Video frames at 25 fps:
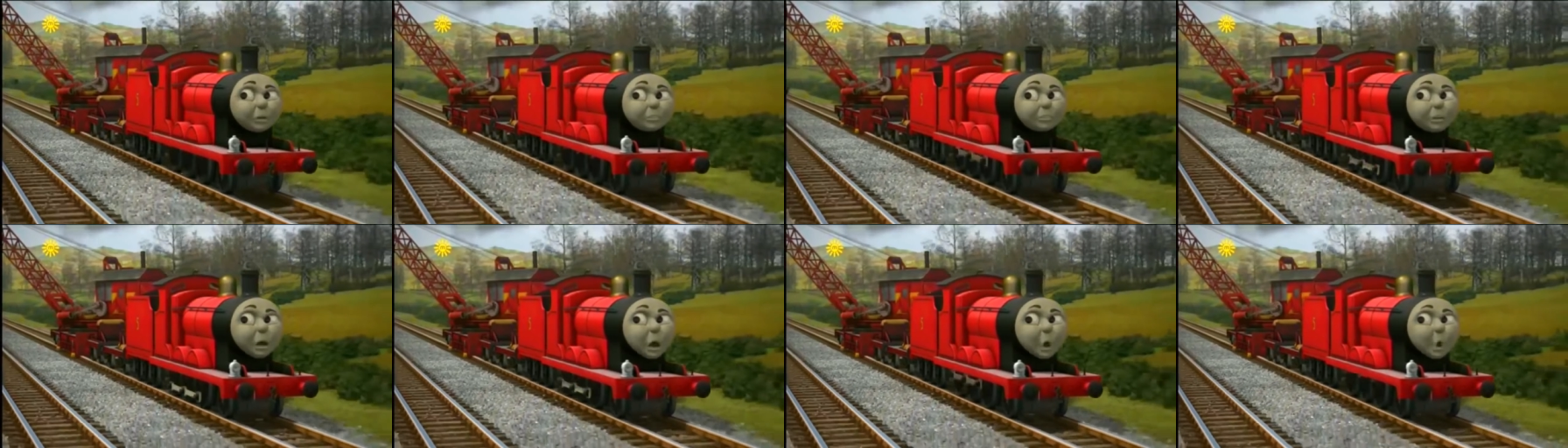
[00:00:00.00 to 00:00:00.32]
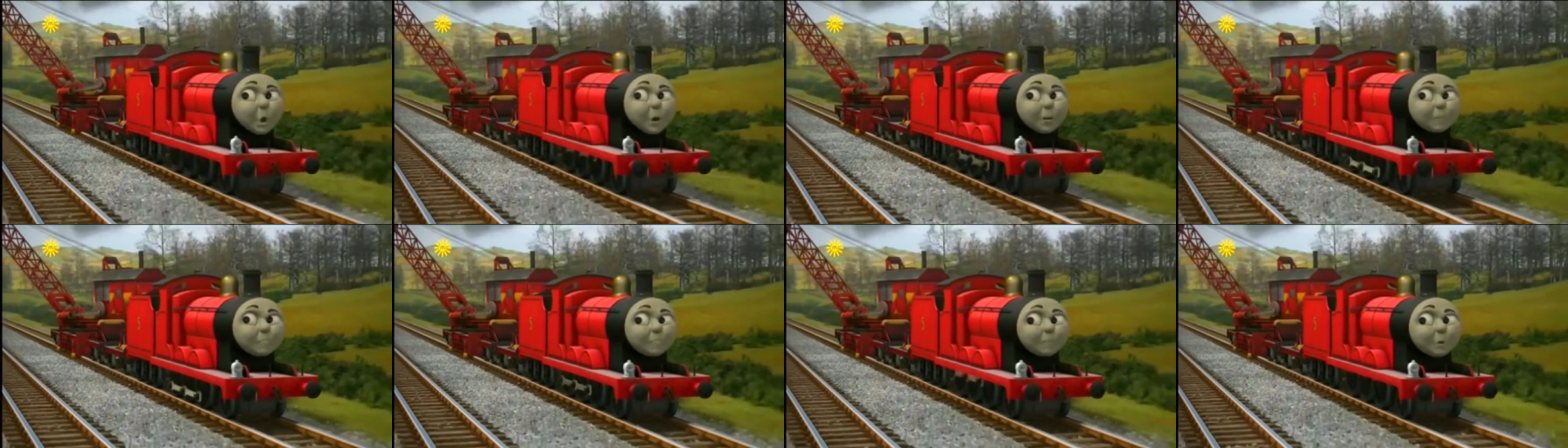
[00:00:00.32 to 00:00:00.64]
Get a
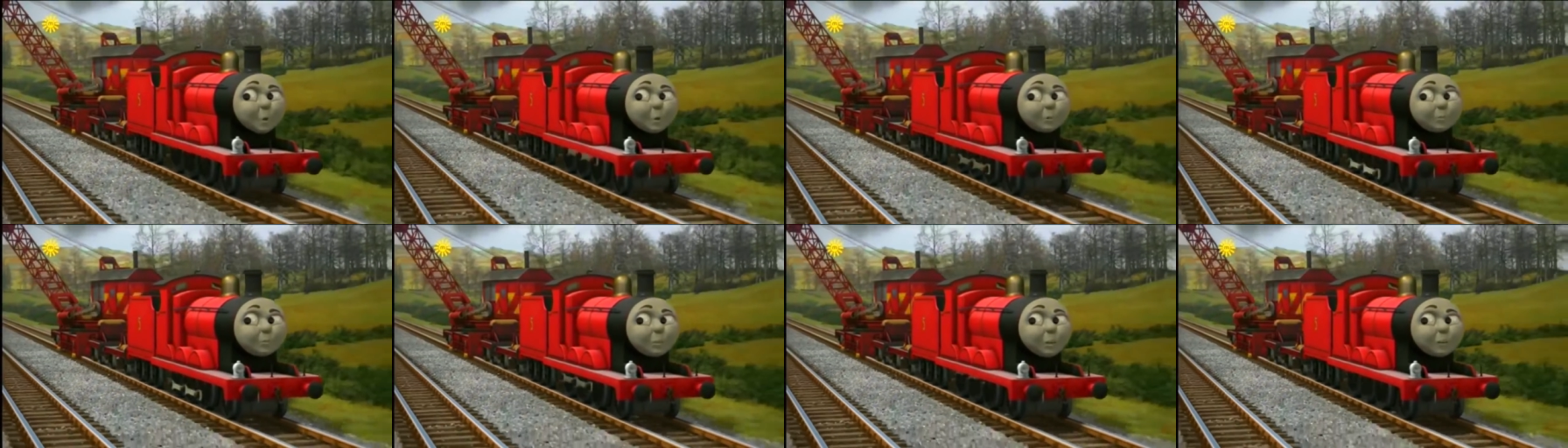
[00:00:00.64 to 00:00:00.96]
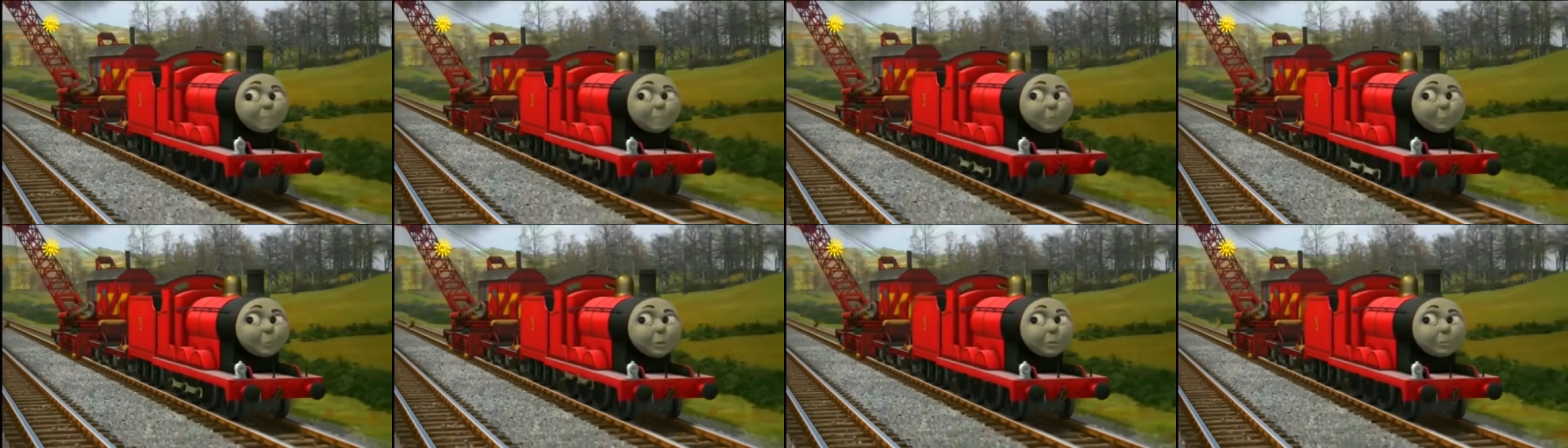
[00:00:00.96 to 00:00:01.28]
hold of
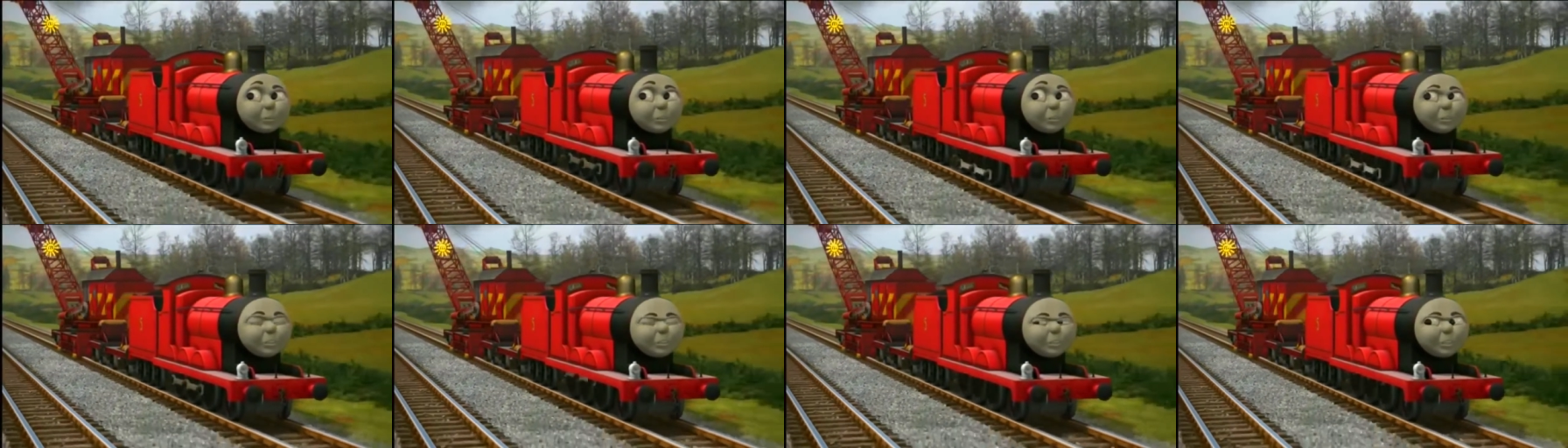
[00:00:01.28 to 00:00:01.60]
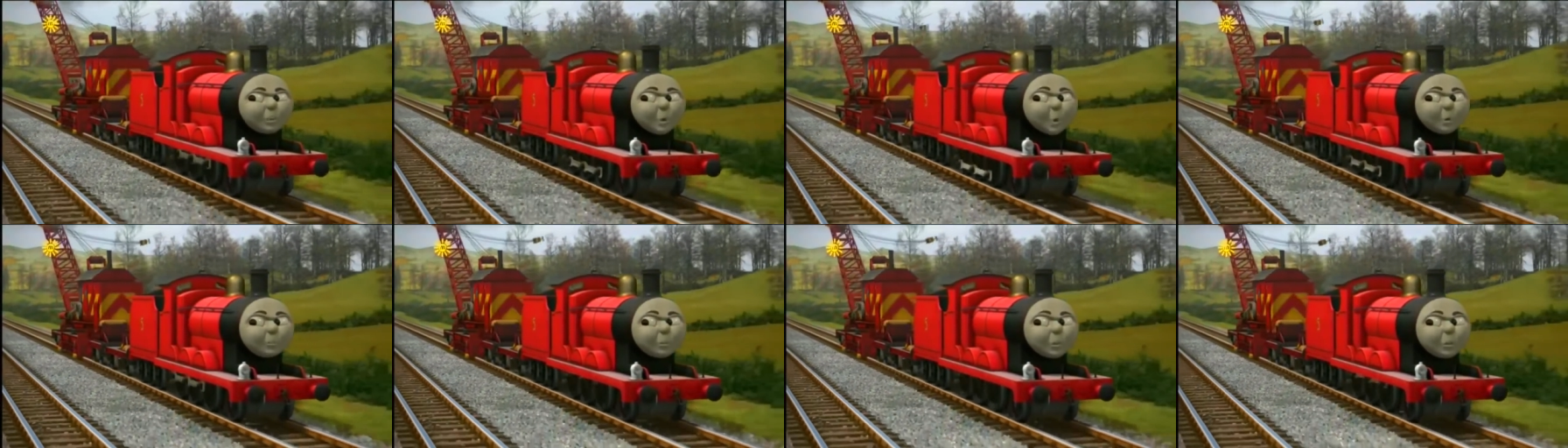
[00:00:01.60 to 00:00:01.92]
yourself, Rocky.
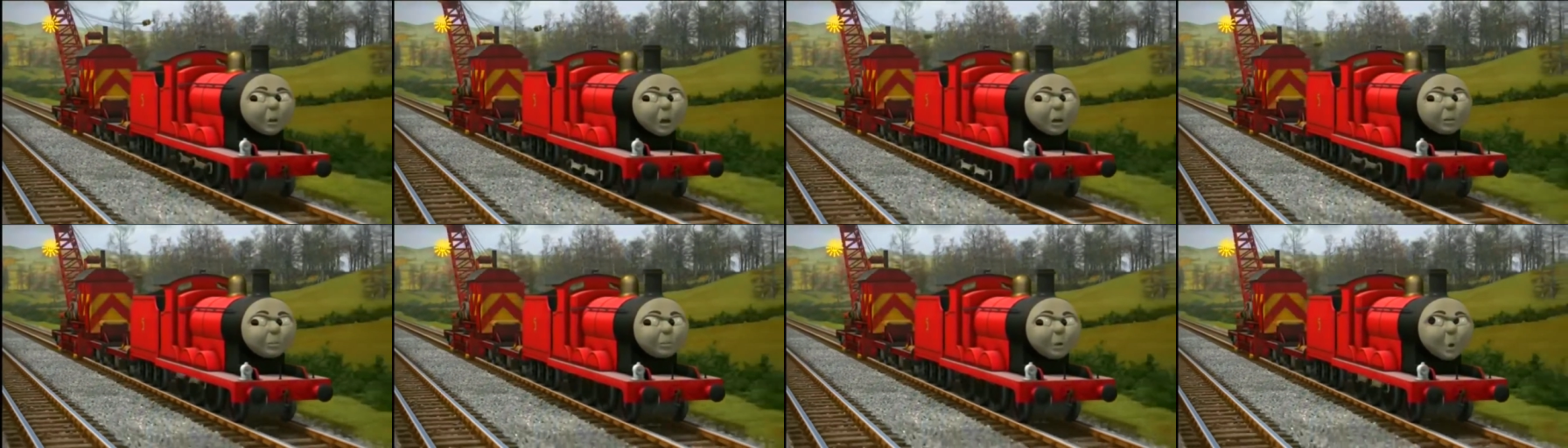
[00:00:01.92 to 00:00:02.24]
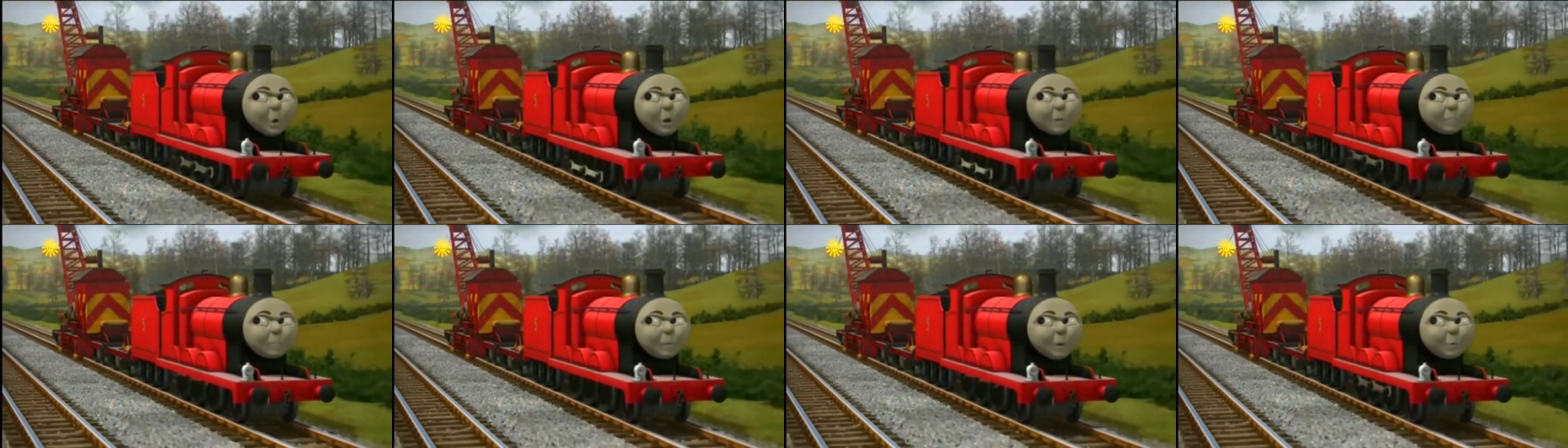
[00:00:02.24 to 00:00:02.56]
You'd think
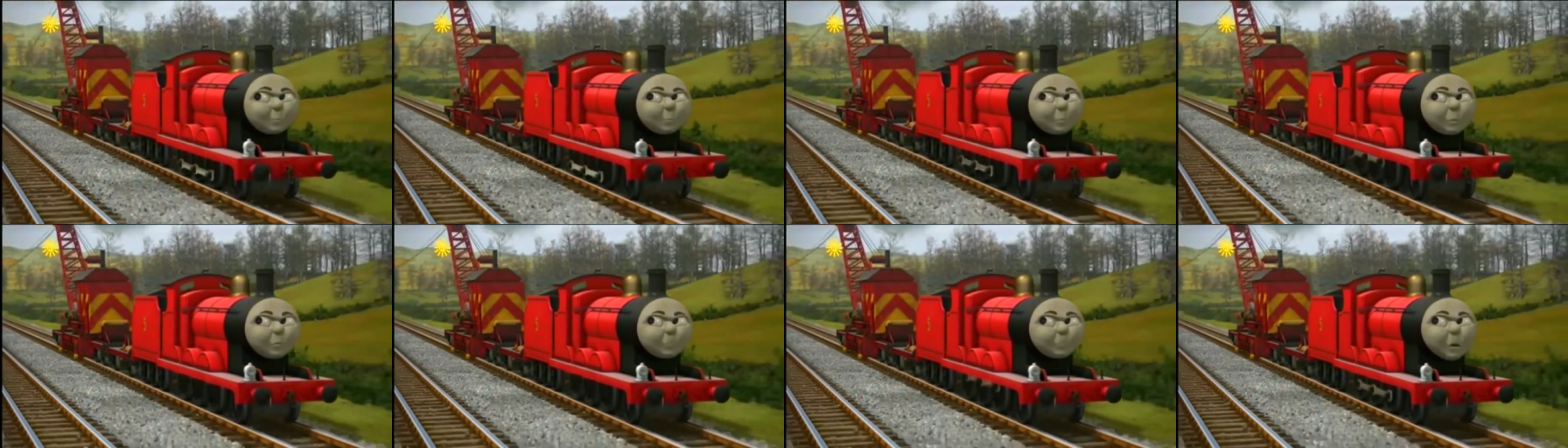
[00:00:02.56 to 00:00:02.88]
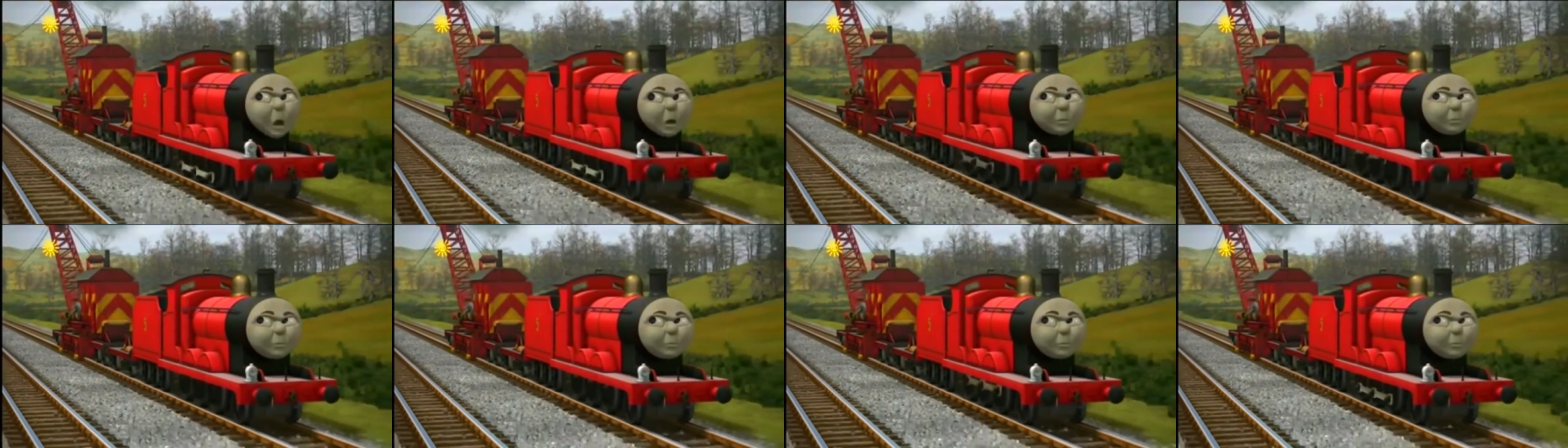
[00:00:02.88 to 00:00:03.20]
you'd never
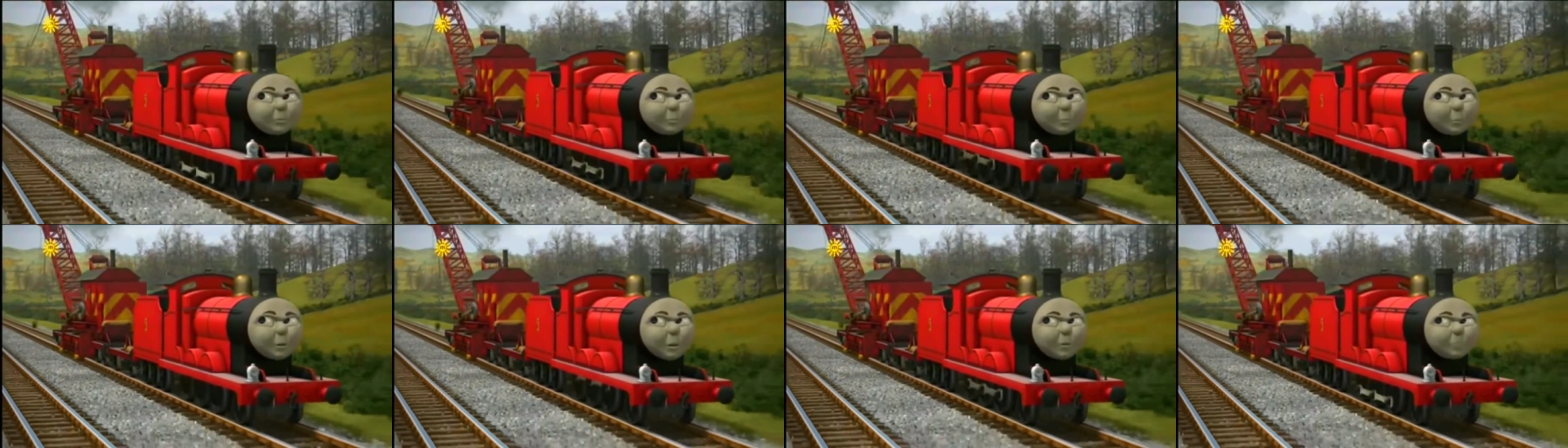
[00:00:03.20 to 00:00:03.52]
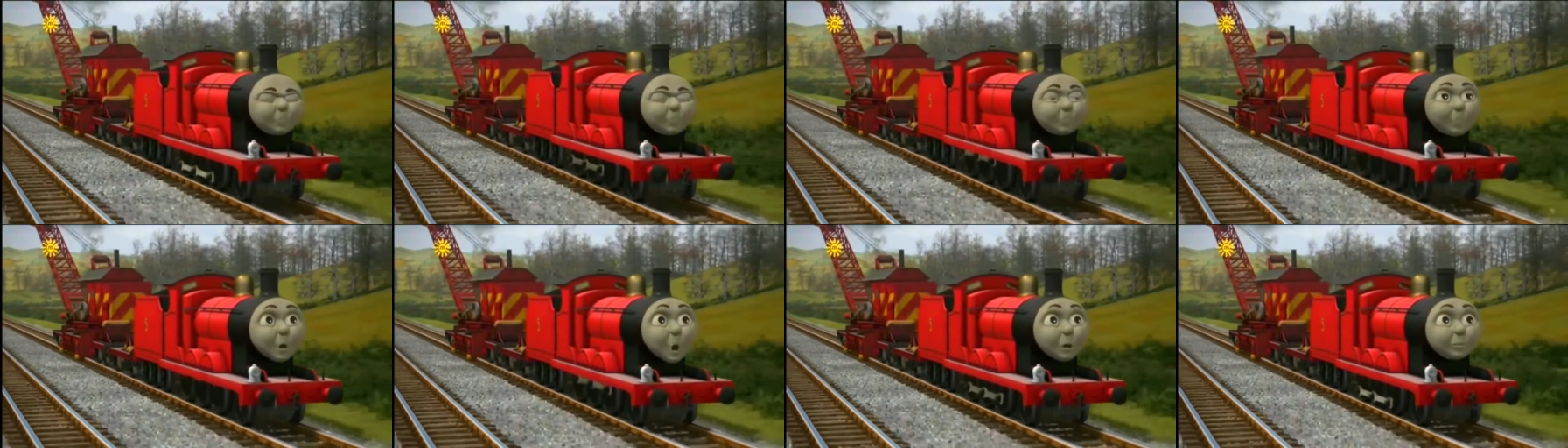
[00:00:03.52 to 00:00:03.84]
responded to an
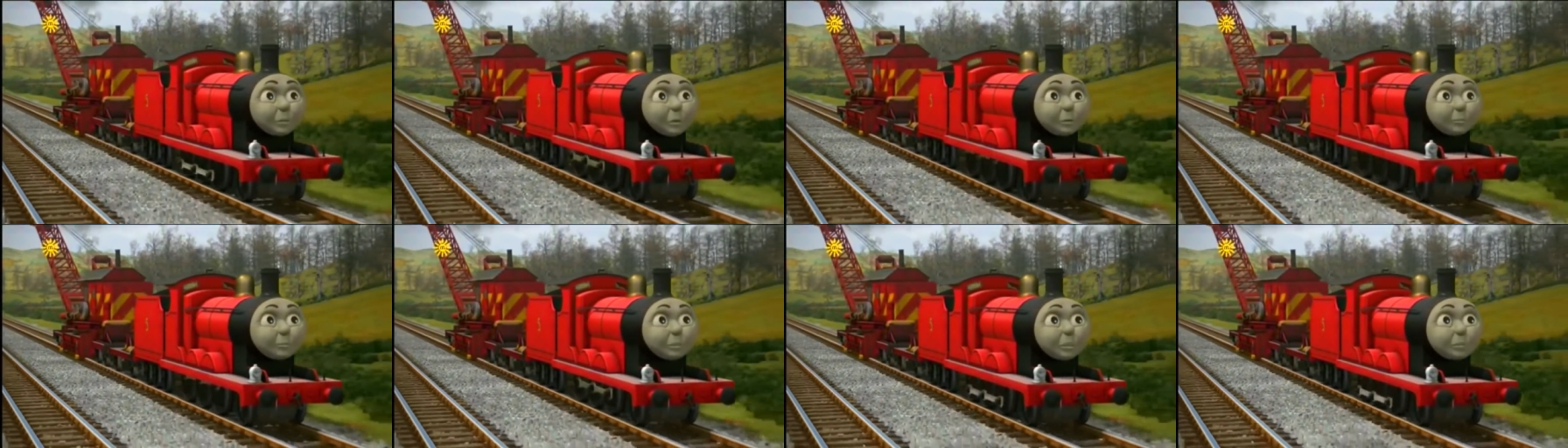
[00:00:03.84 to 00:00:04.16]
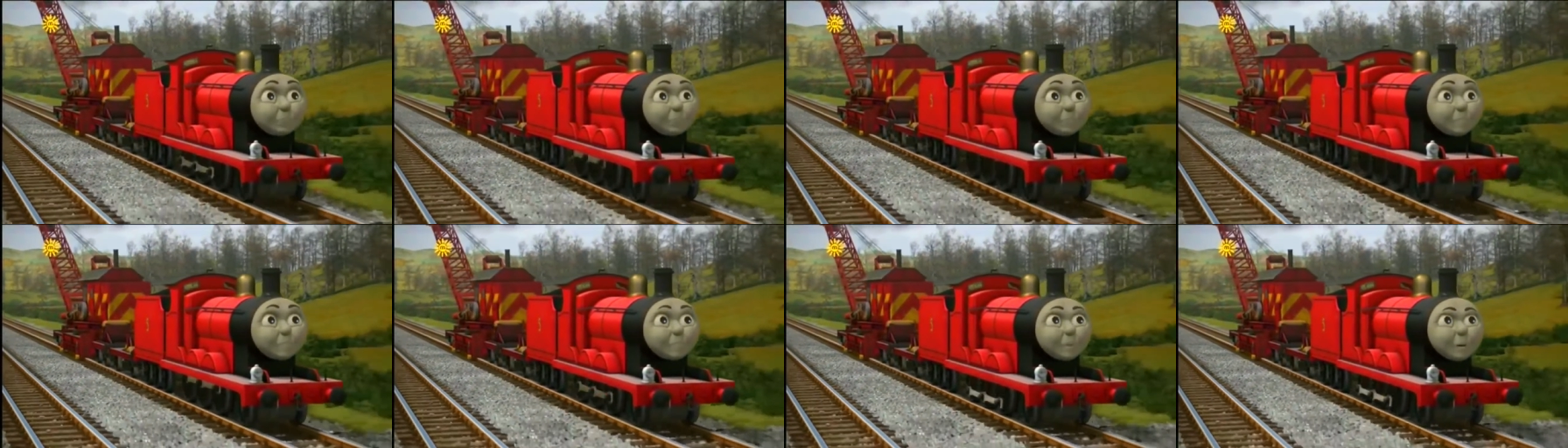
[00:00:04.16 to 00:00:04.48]

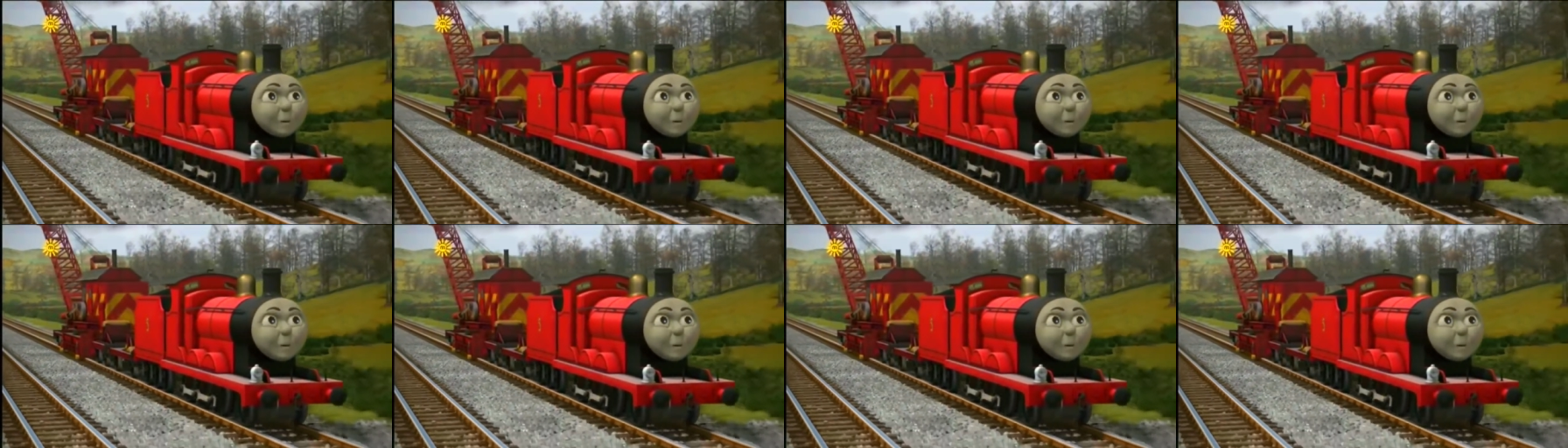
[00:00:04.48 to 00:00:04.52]
emergency